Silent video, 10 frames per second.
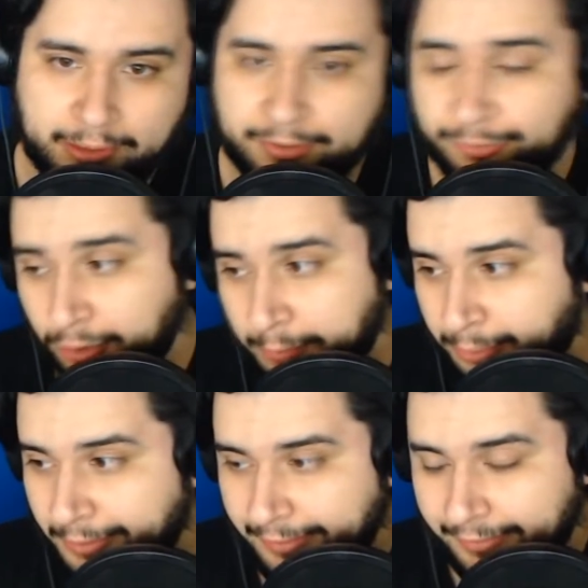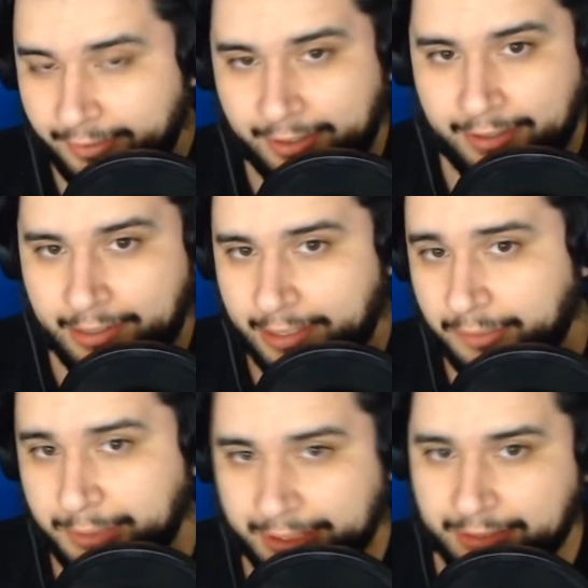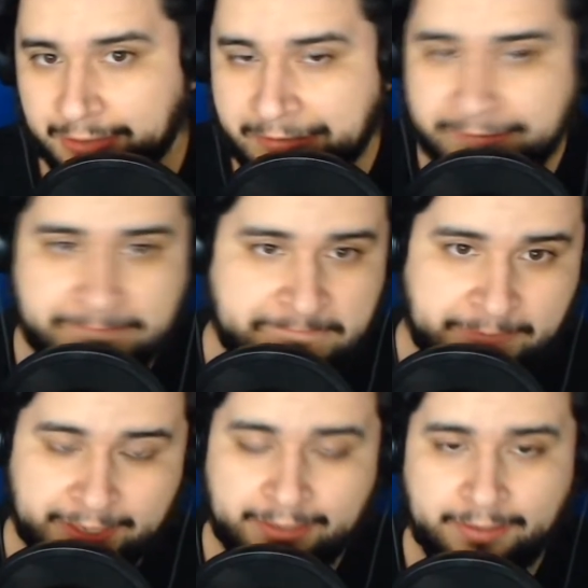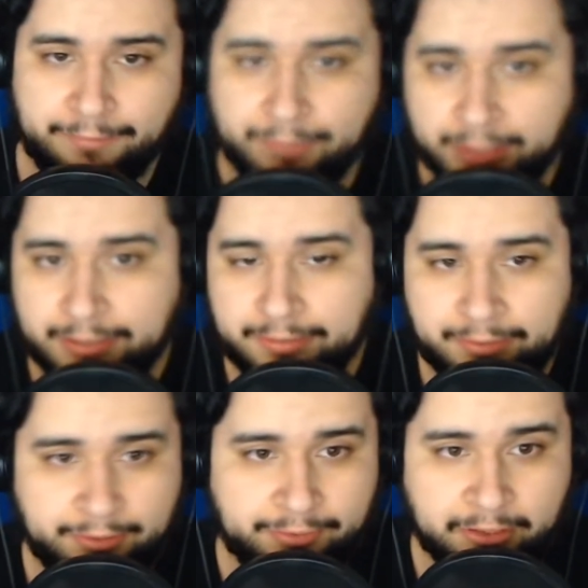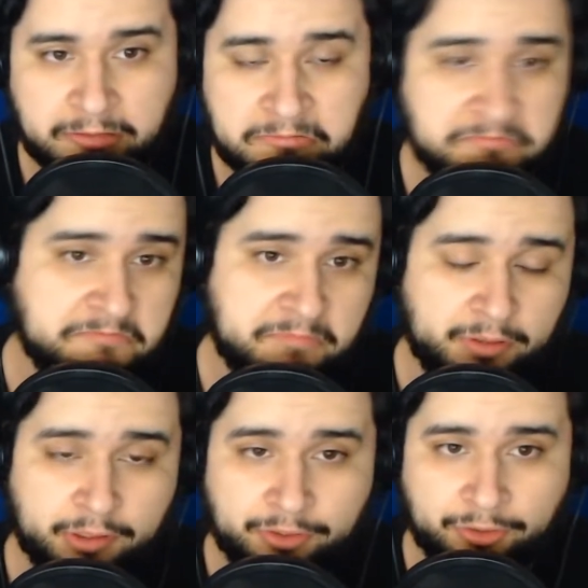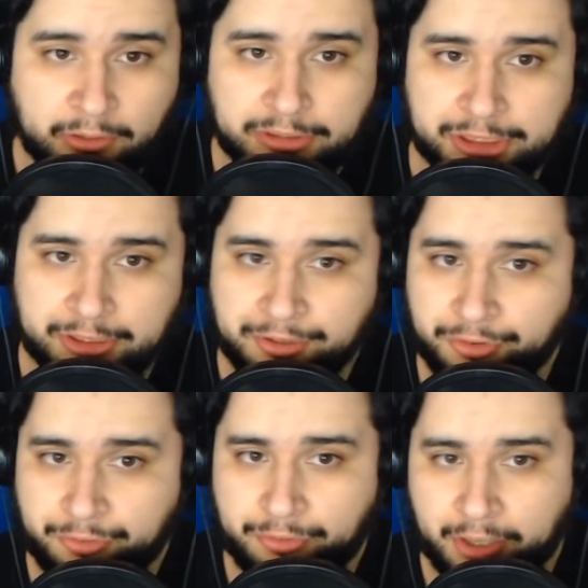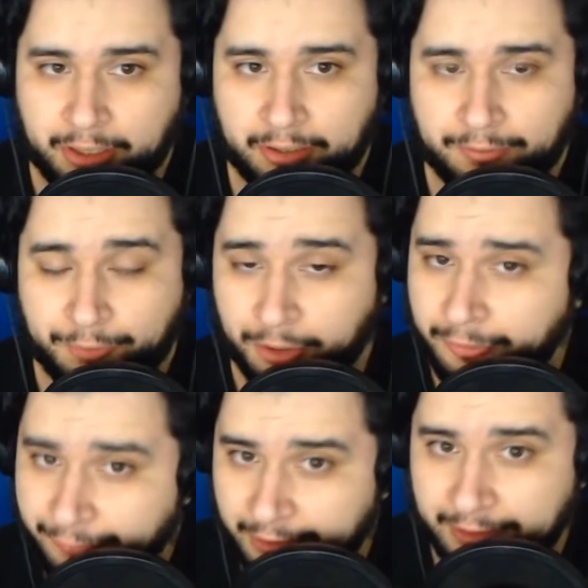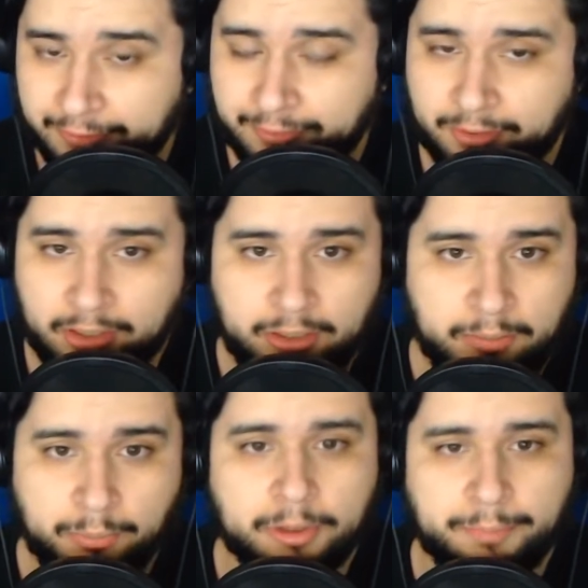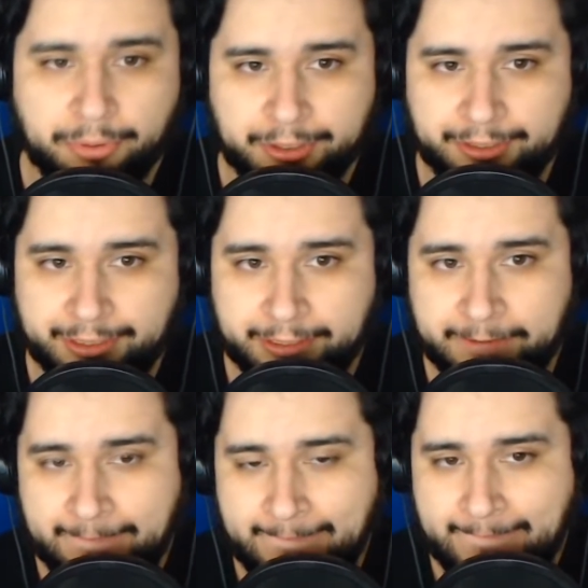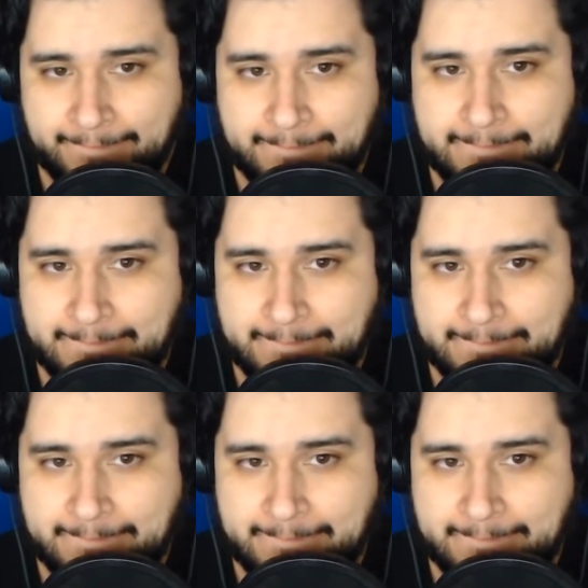a certain point, and we can find some solution for her feelings, more importantly, and